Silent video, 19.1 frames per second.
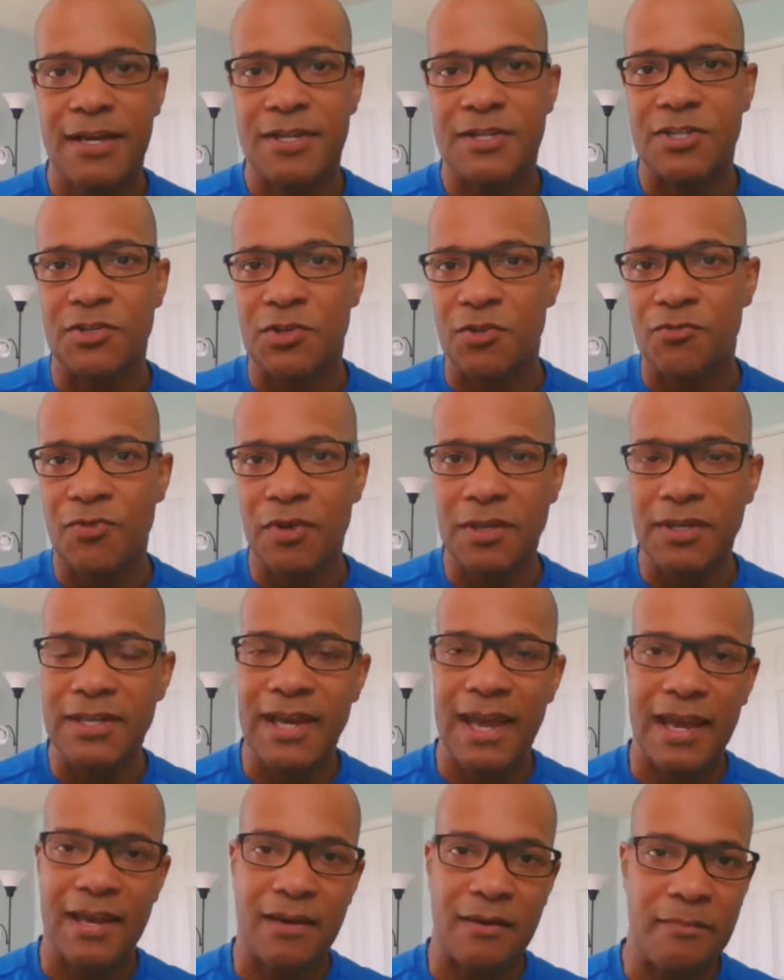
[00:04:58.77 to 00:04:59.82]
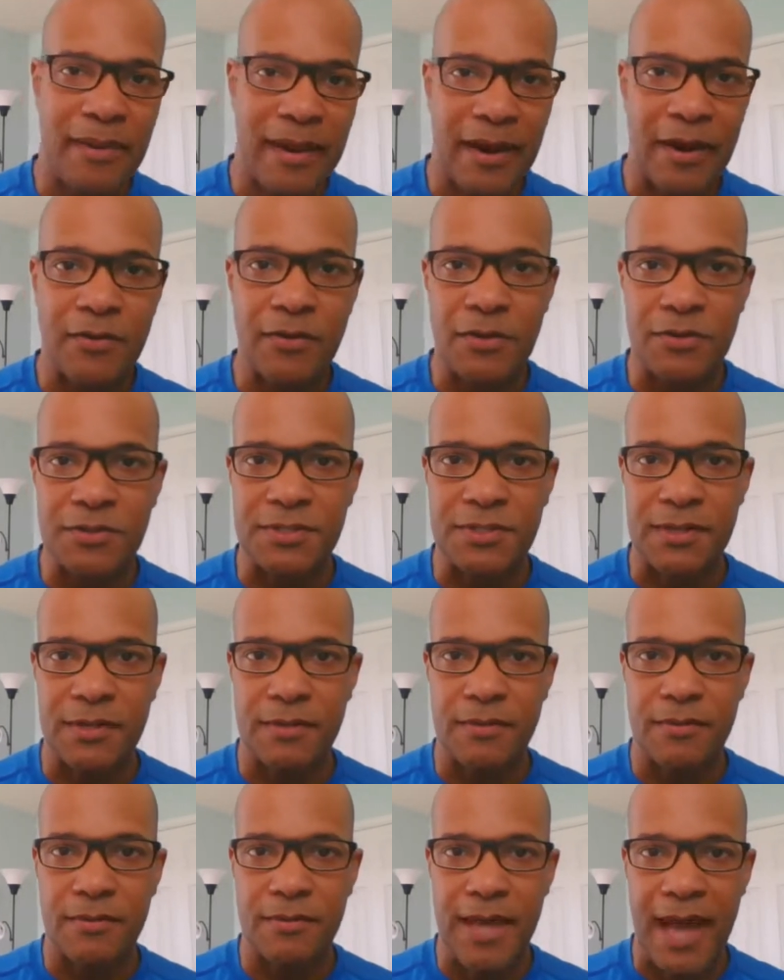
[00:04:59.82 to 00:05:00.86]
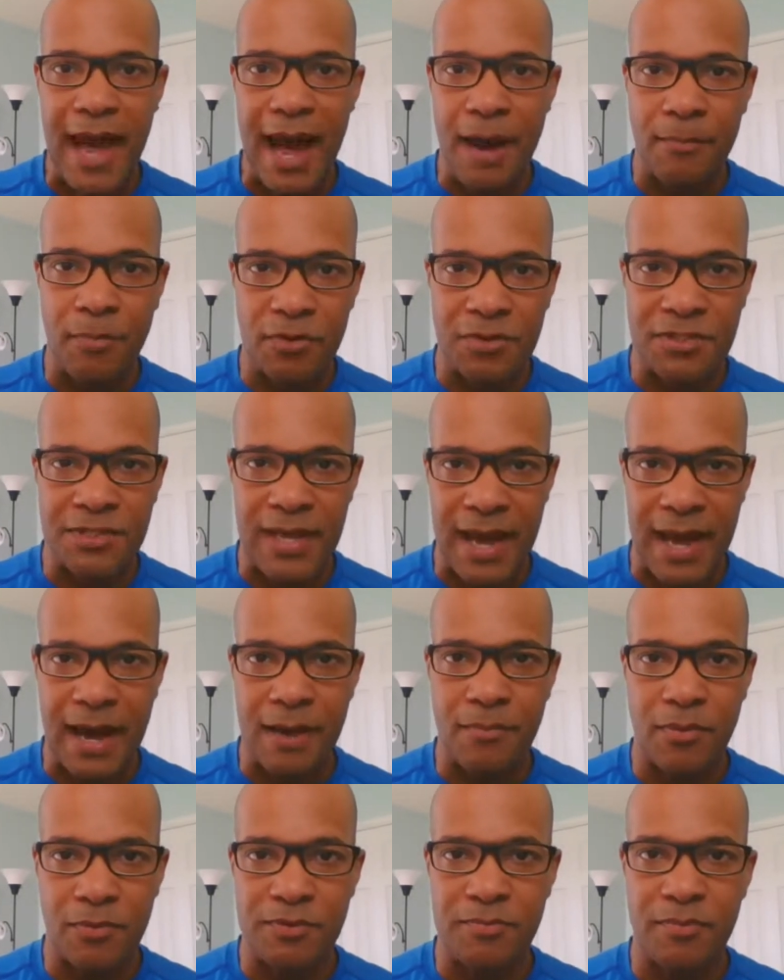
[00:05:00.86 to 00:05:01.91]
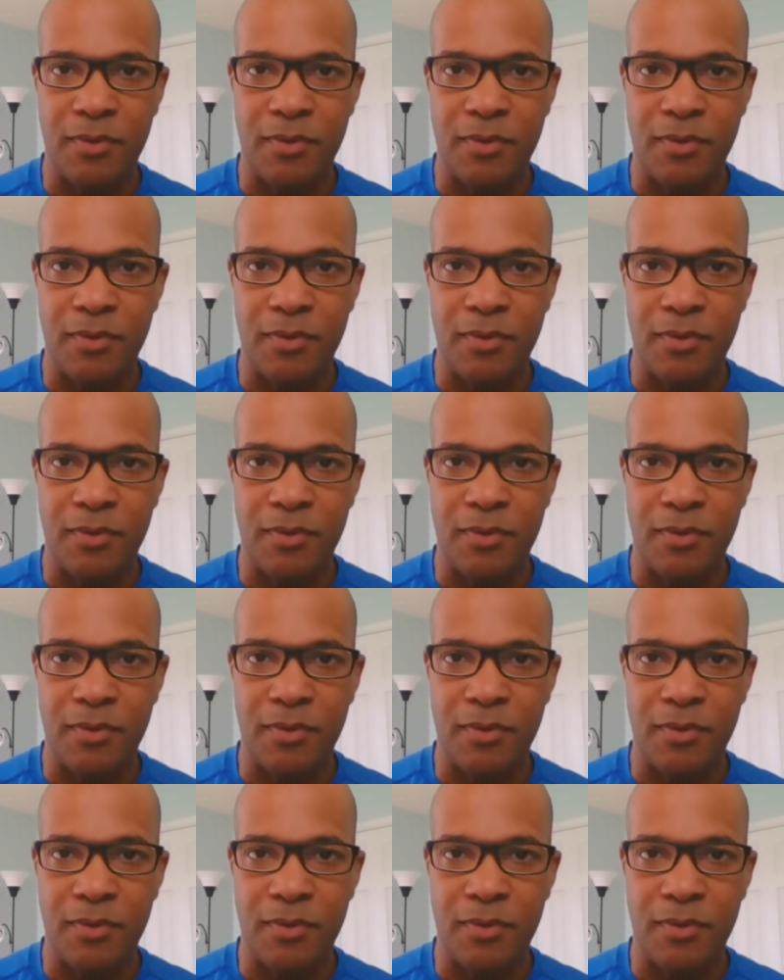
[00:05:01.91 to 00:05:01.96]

So you really can't compare those apples to apples.